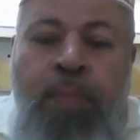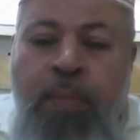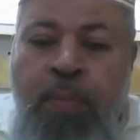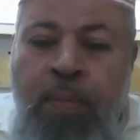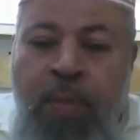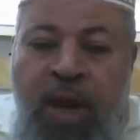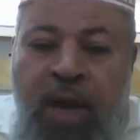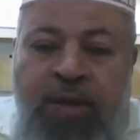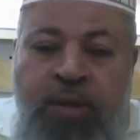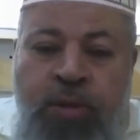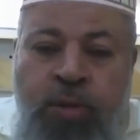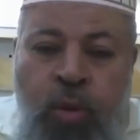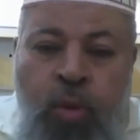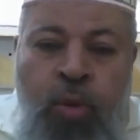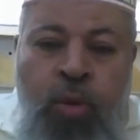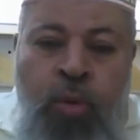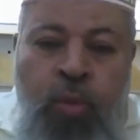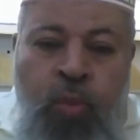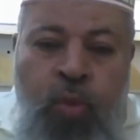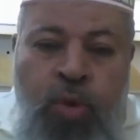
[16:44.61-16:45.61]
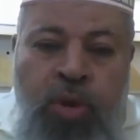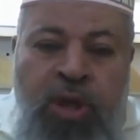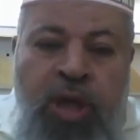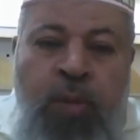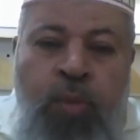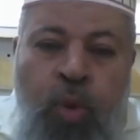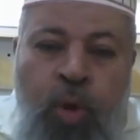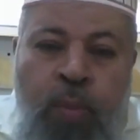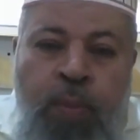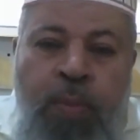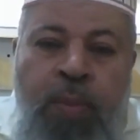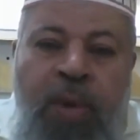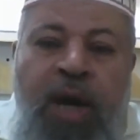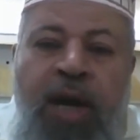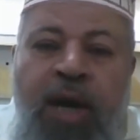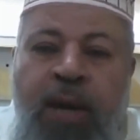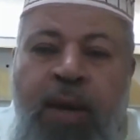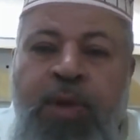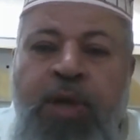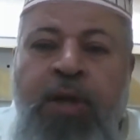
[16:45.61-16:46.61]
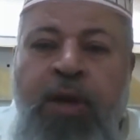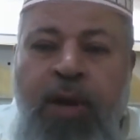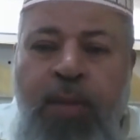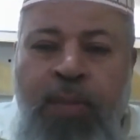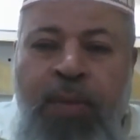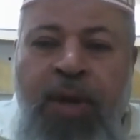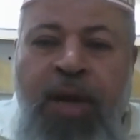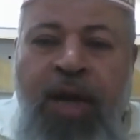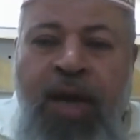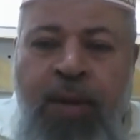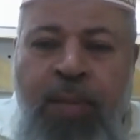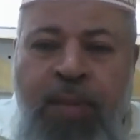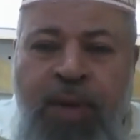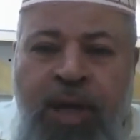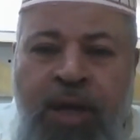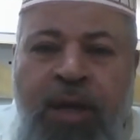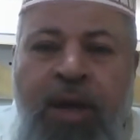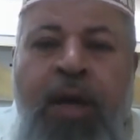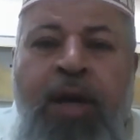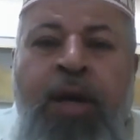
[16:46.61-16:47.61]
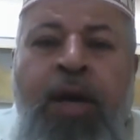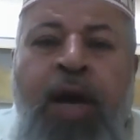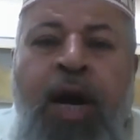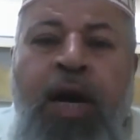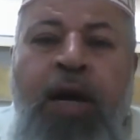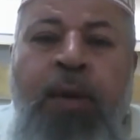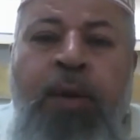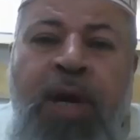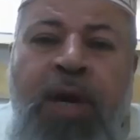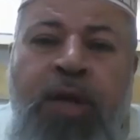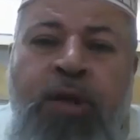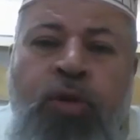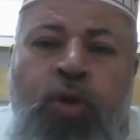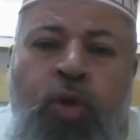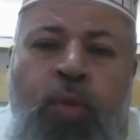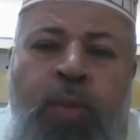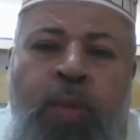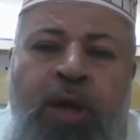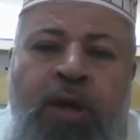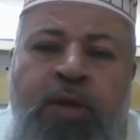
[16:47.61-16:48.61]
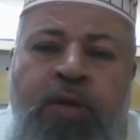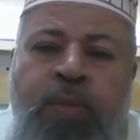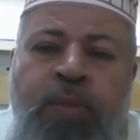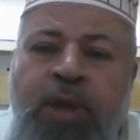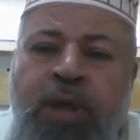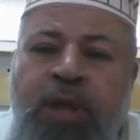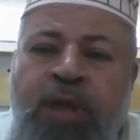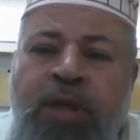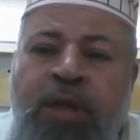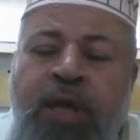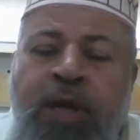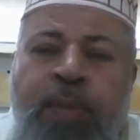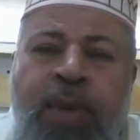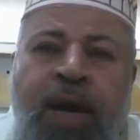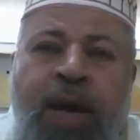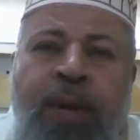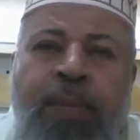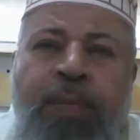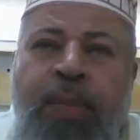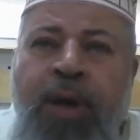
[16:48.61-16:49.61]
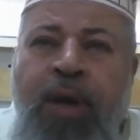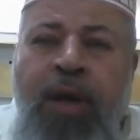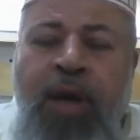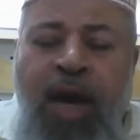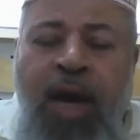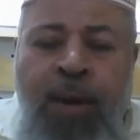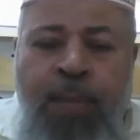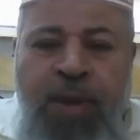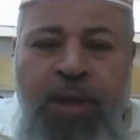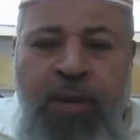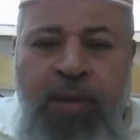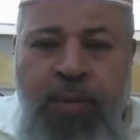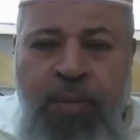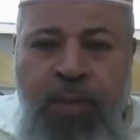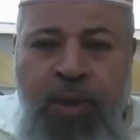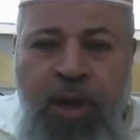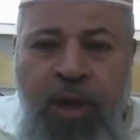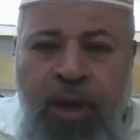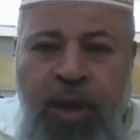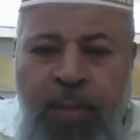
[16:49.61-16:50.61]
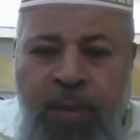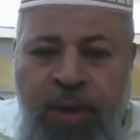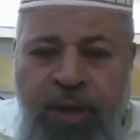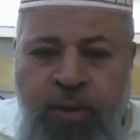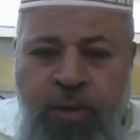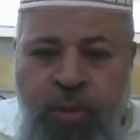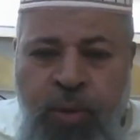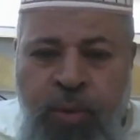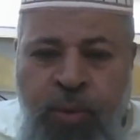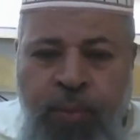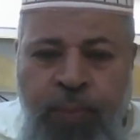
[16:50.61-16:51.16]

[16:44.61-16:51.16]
bless all muslim ummah ameen rabbil alameen I back to you, my respected Imam uh, Ahmed. May Allah bless you.